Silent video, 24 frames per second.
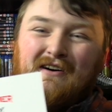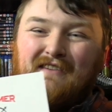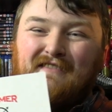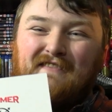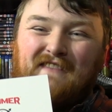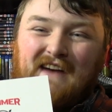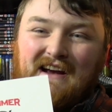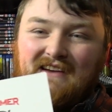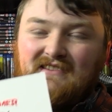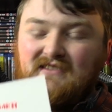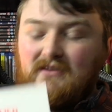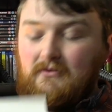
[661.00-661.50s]

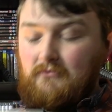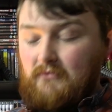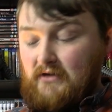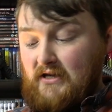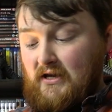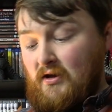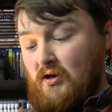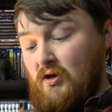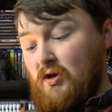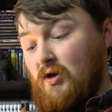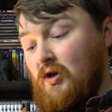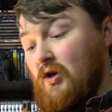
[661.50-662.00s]

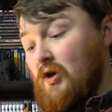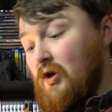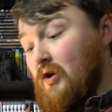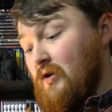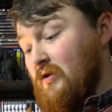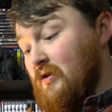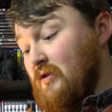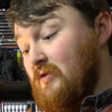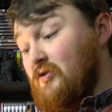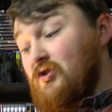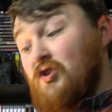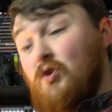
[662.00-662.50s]
facsimile,
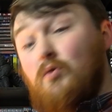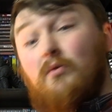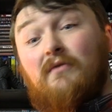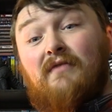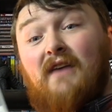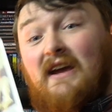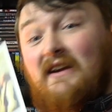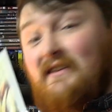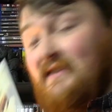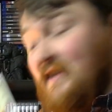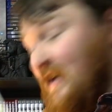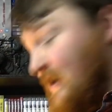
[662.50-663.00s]
2 of
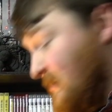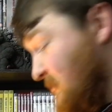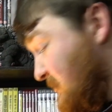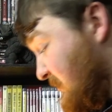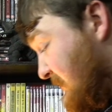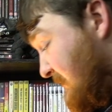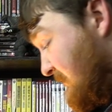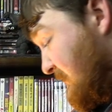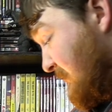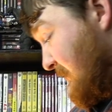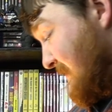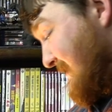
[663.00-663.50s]
8
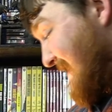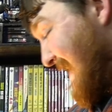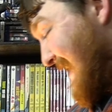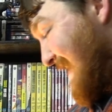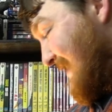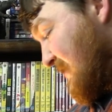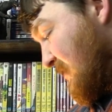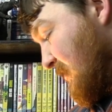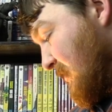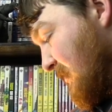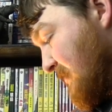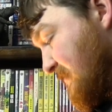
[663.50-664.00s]
actually, so there's
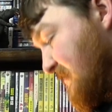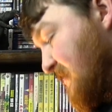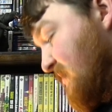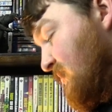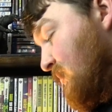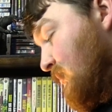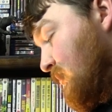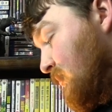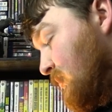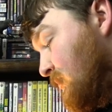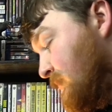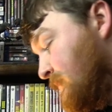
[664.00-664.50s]
8 cards in
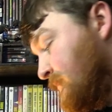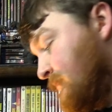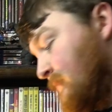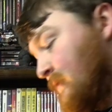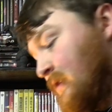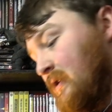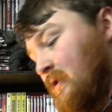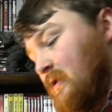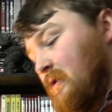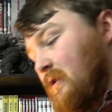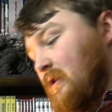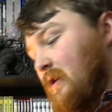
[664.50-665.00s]
all.
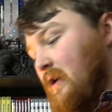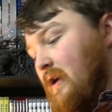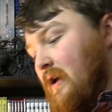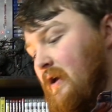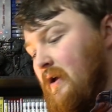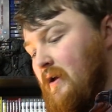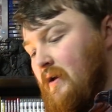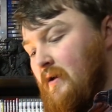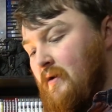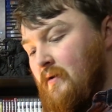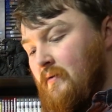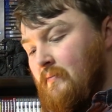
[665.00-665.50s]

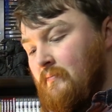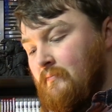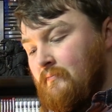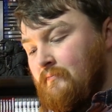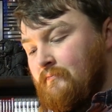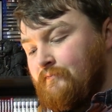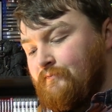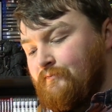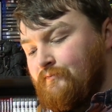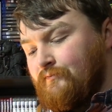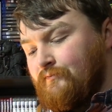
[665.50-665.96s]
I